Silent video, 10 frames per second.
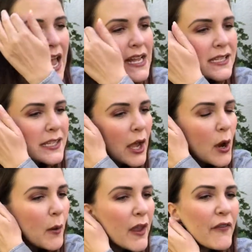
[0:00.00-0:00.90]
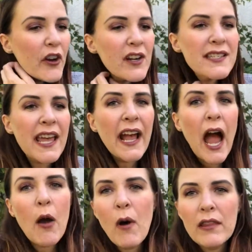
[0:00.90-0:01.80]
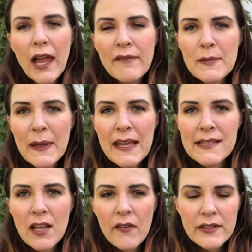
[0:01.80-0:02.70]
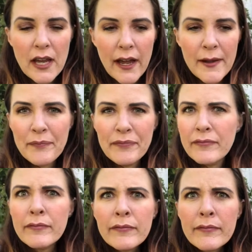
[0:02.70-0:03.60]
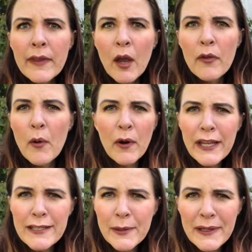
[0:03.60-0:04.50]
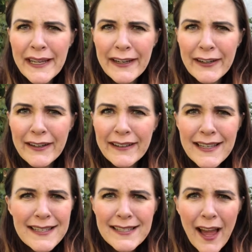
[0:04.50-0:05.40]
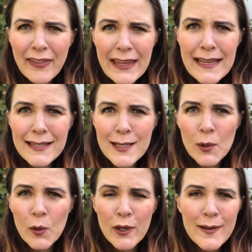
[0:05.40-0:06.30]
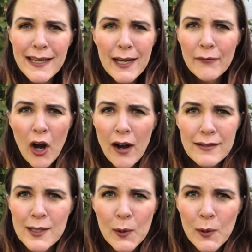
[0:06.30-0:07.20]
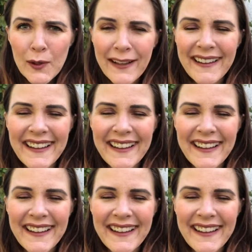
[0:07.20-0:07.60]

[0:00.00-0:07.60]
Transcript: And so if you're just like, I want life to be easy all the time, then what do you do this is not the easy school. You signed up for hard school.